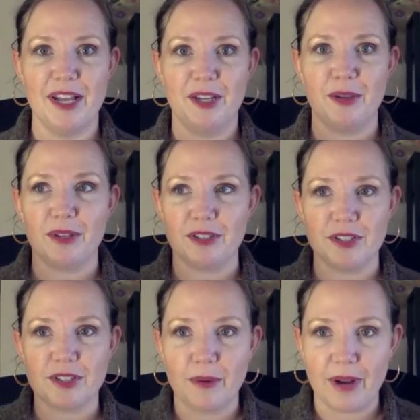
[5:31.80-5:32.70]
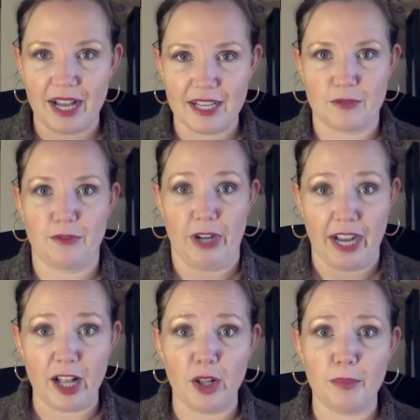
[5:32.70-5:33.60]
you can just go ask for
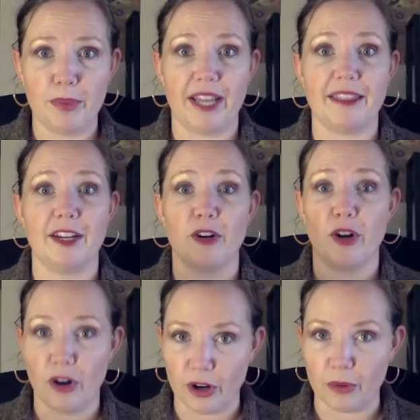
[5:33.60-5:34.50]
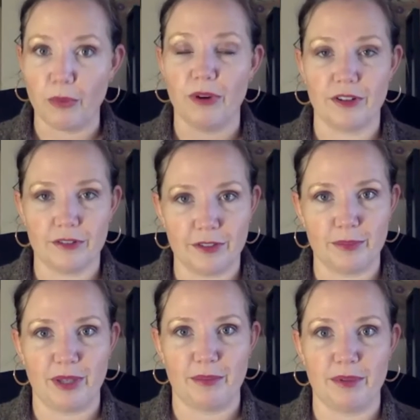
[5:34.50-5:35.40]
help, and there are wonderful
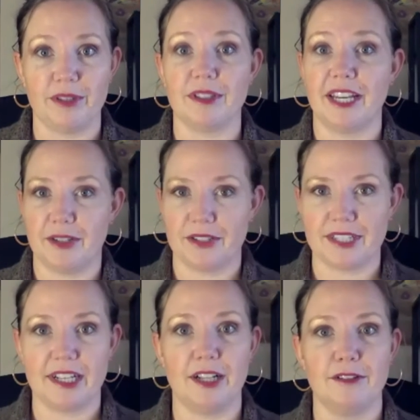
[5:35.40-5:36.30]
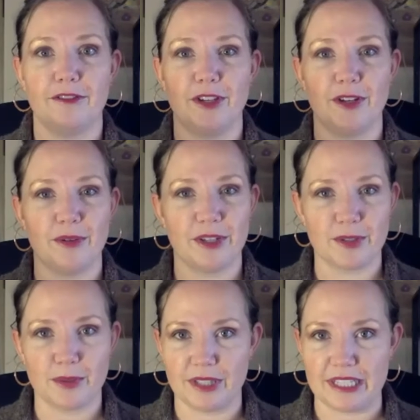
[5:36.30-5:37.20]
people like yourself, you know, there's
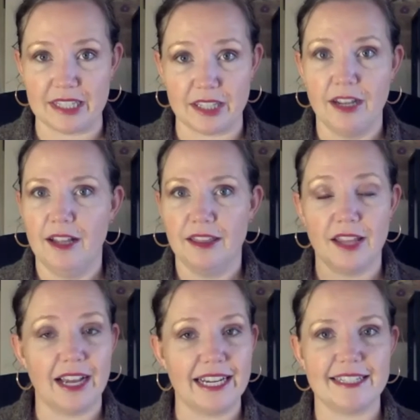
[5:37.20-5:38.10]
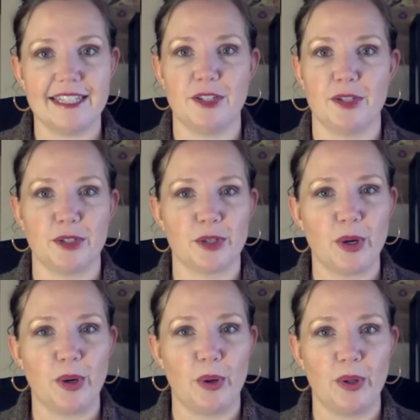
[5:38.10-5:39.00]
all these lines that you can
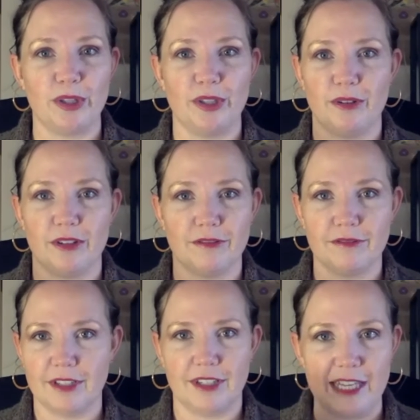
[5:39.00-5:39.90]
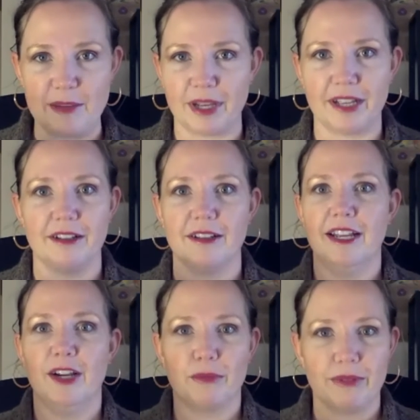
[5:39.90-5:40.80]
call, you can email,
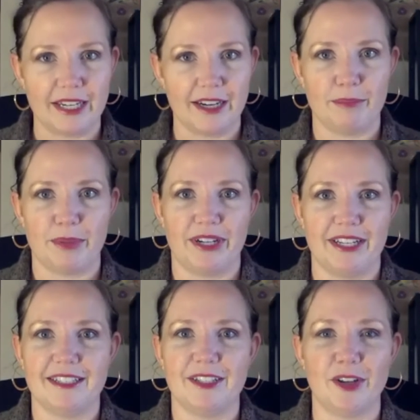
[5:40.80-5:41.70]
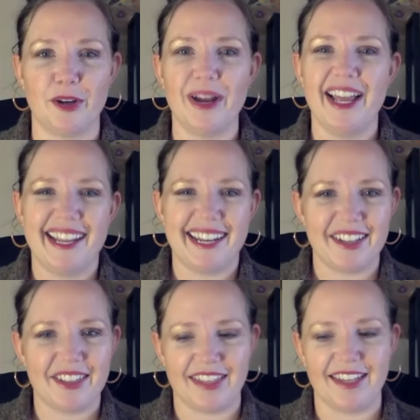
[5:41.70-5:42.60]
read up on it, you know, and I
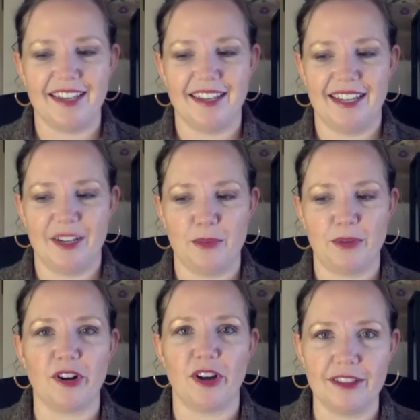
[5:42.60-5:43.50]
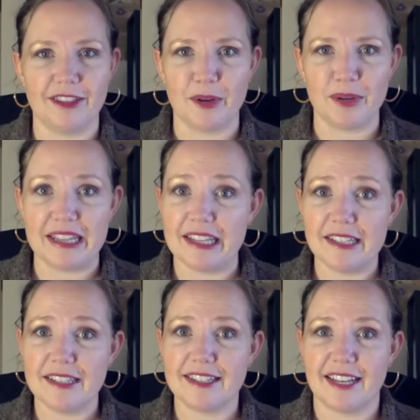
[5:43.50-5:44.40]
think we're not alone in
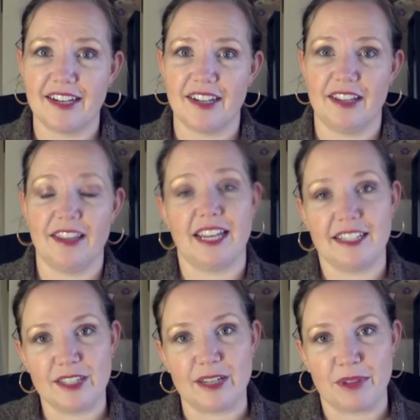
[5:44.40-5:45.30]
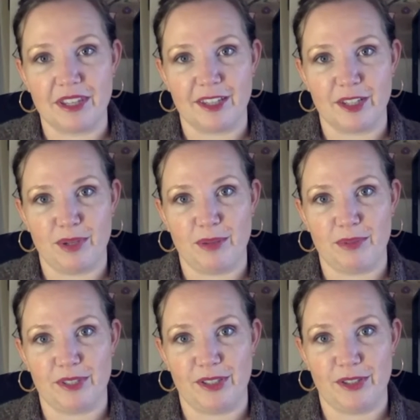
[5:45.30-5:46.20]
this. And that's something that people
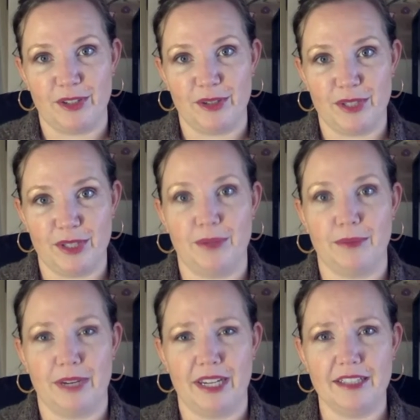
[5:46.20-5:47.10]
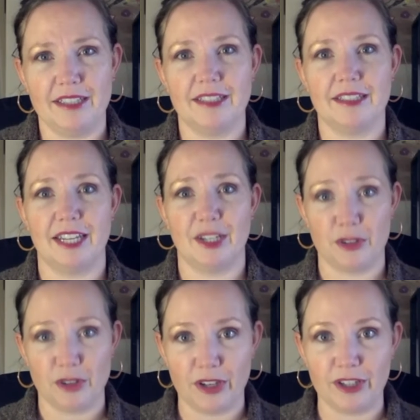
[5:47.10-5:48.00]
need to know too, right? Like, you're
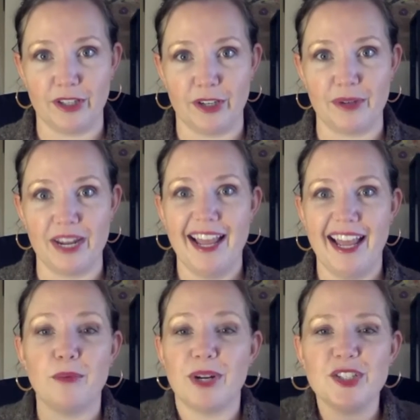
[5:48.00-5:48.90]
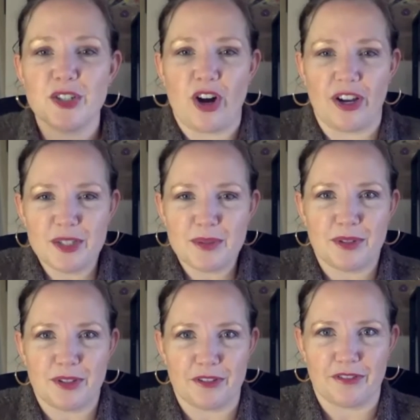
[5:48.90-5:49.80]
not alone. And once you're honest
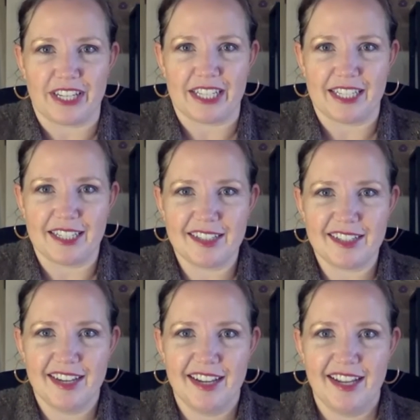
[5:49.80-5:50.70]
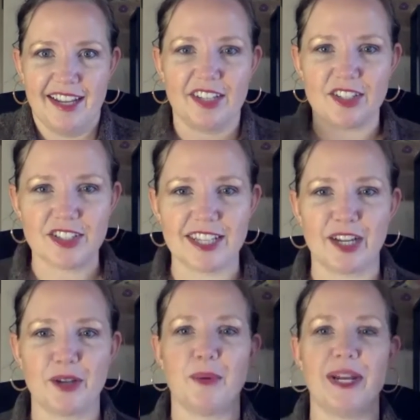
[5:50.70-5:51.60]
with your feelings, it's just
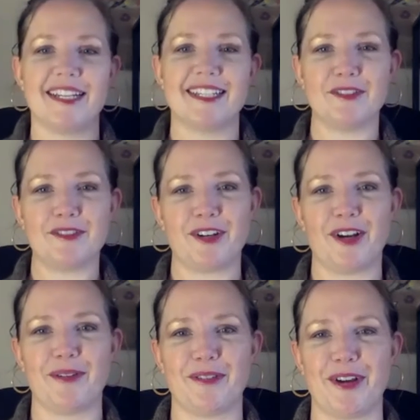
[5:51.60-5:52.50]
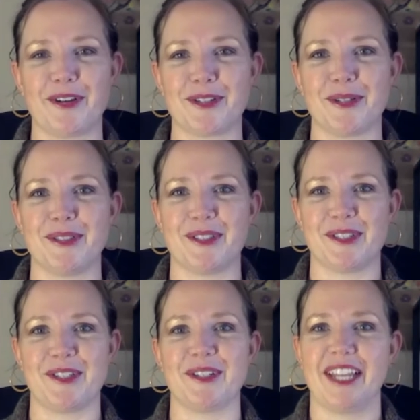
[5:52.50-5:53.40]
like a weight is lifted off your shoulders.
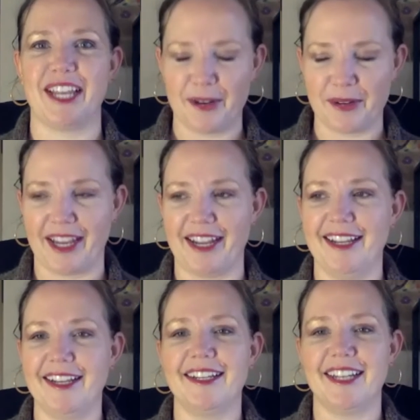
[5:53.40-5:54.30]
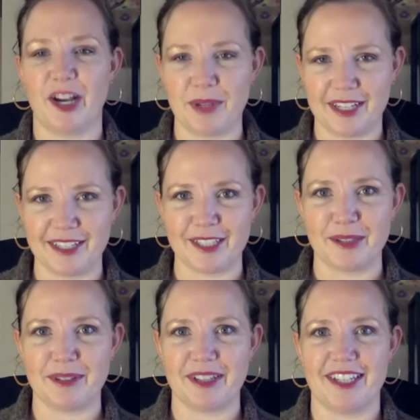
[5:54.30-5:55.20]
And you're like, okay, now we can deal
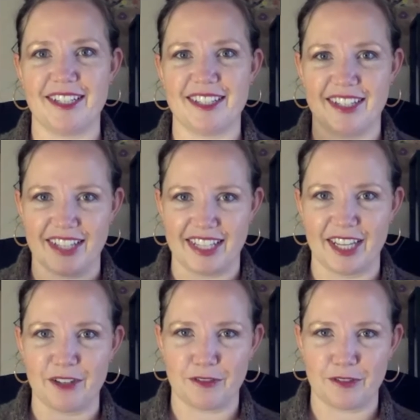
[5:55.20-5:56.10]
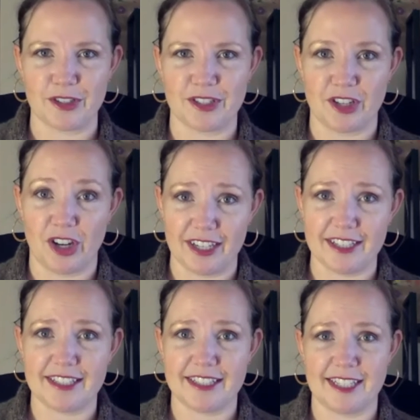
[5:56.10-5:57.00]
with this. I think that first
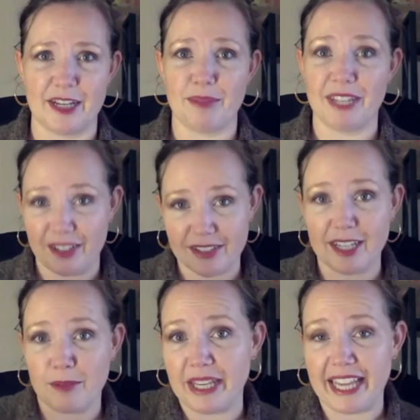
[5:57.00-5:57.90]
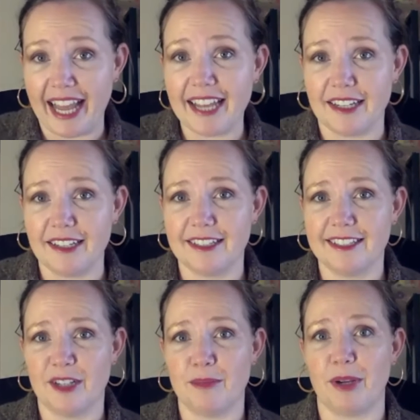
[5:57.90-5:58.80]
honest step, like you said, be candid
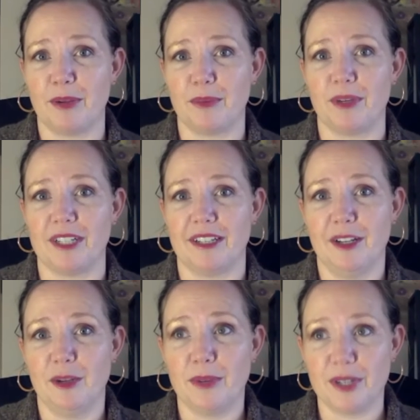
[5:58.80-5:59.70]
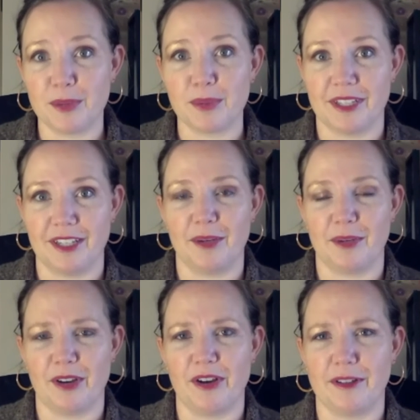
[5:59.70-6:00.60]
about what is really going
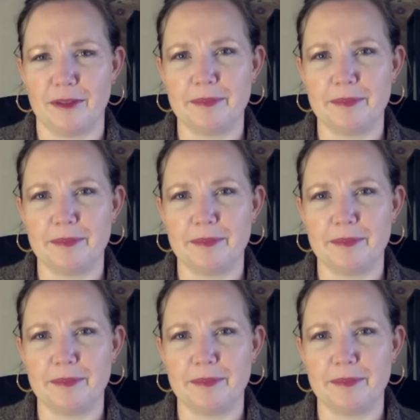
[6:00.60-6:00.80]
on.